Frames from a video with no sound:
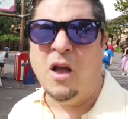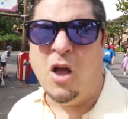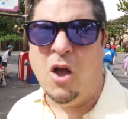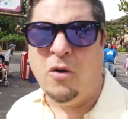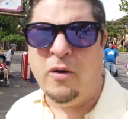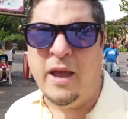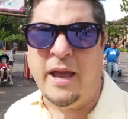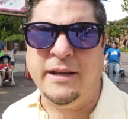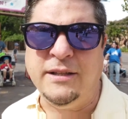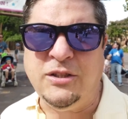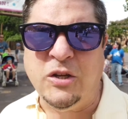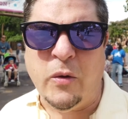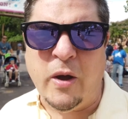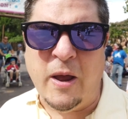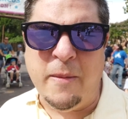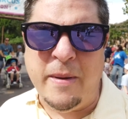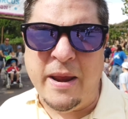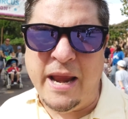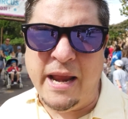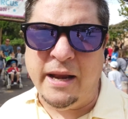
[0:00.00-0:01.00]
Okay, so
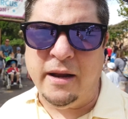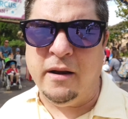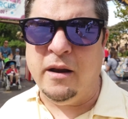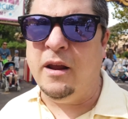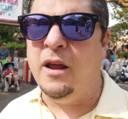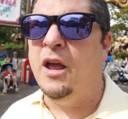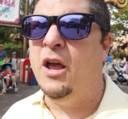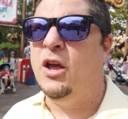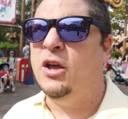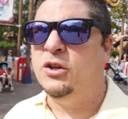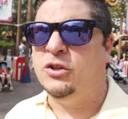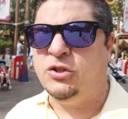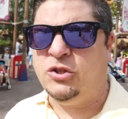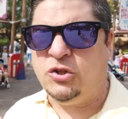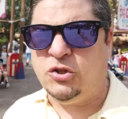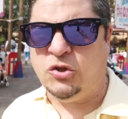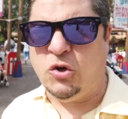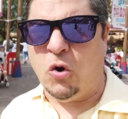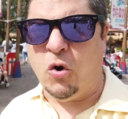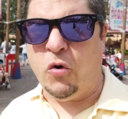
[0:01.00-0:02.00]
I'm in
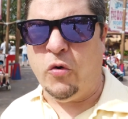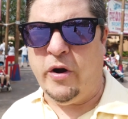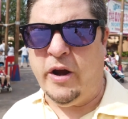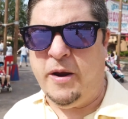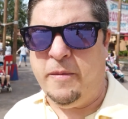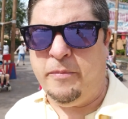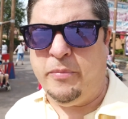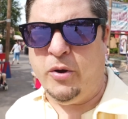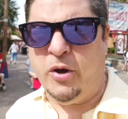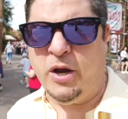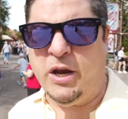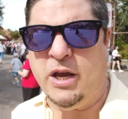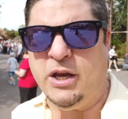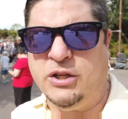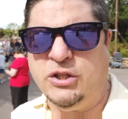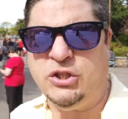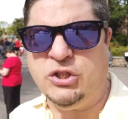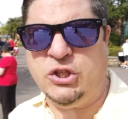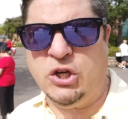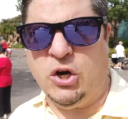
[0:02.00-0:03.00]
Storybook
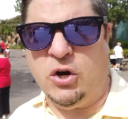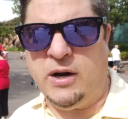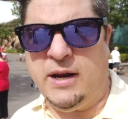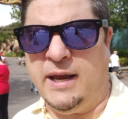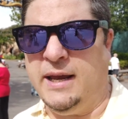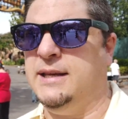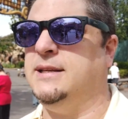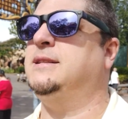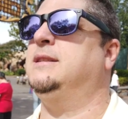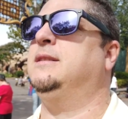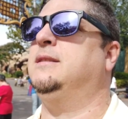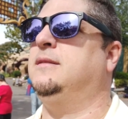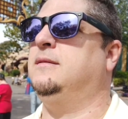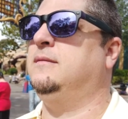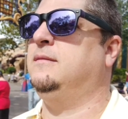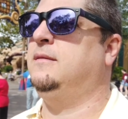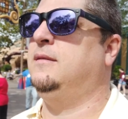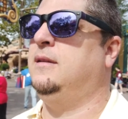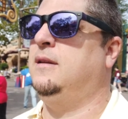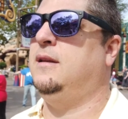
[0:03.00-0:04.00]
Circus.
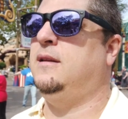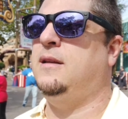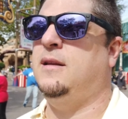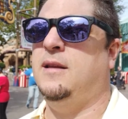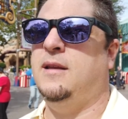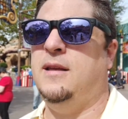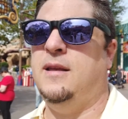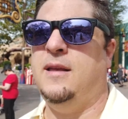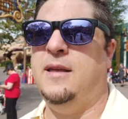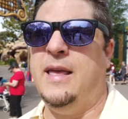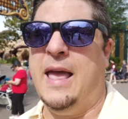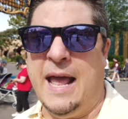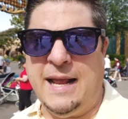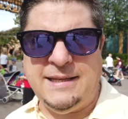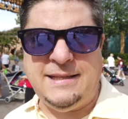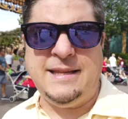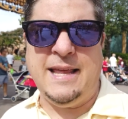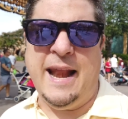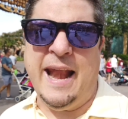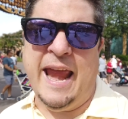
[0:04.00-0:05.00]

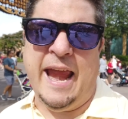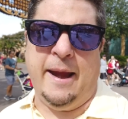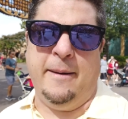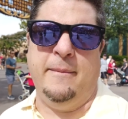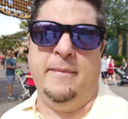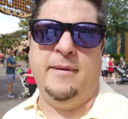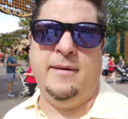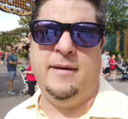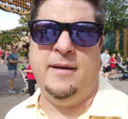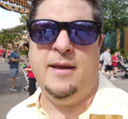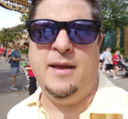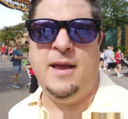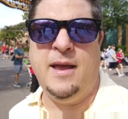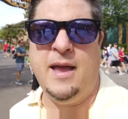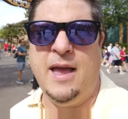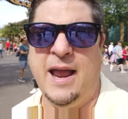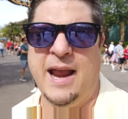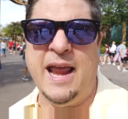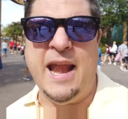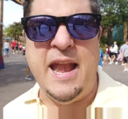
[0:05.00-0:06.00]
That's the name.
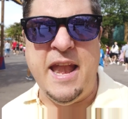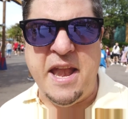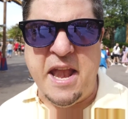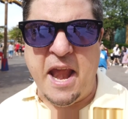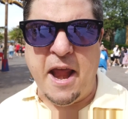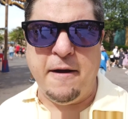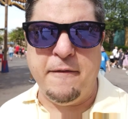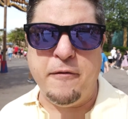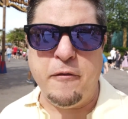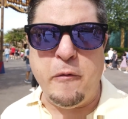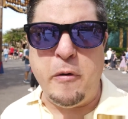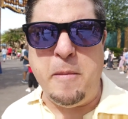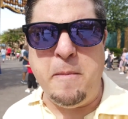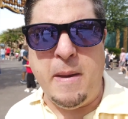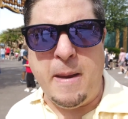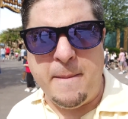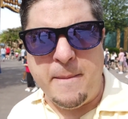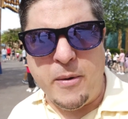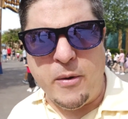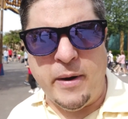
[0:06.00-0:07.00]
I can never
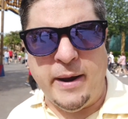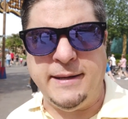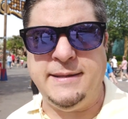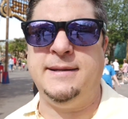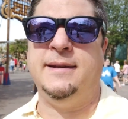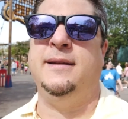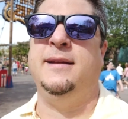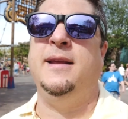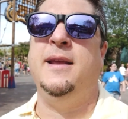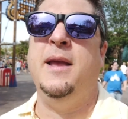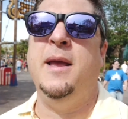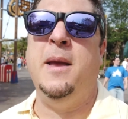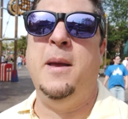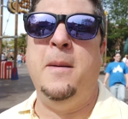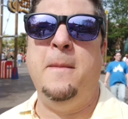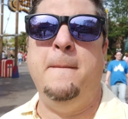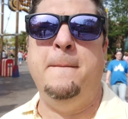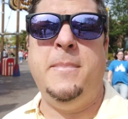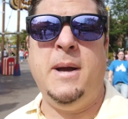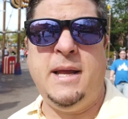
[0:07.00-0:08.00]
remember it.
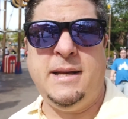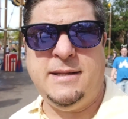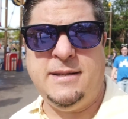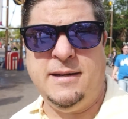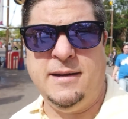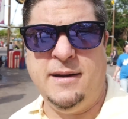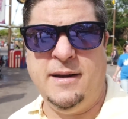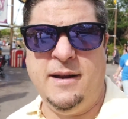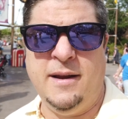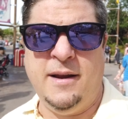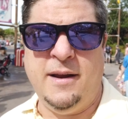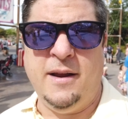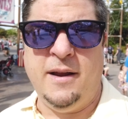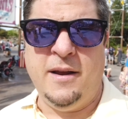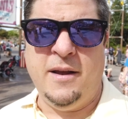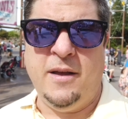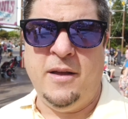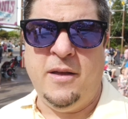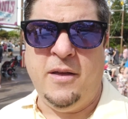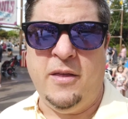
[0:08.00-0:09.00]
But
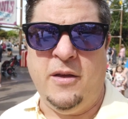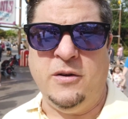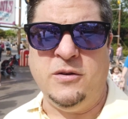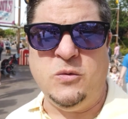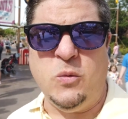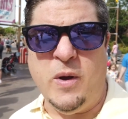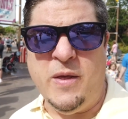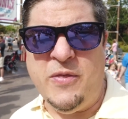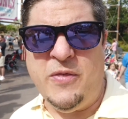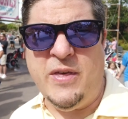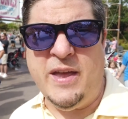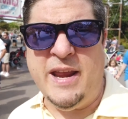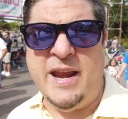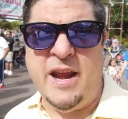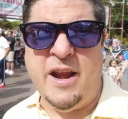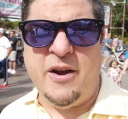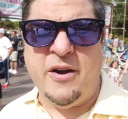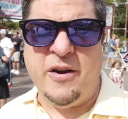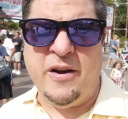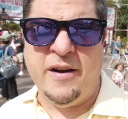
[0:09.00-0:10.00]
there's one thing
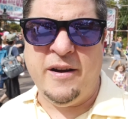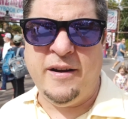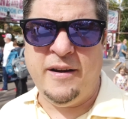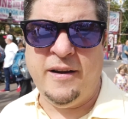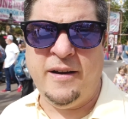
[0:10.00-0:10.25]
here.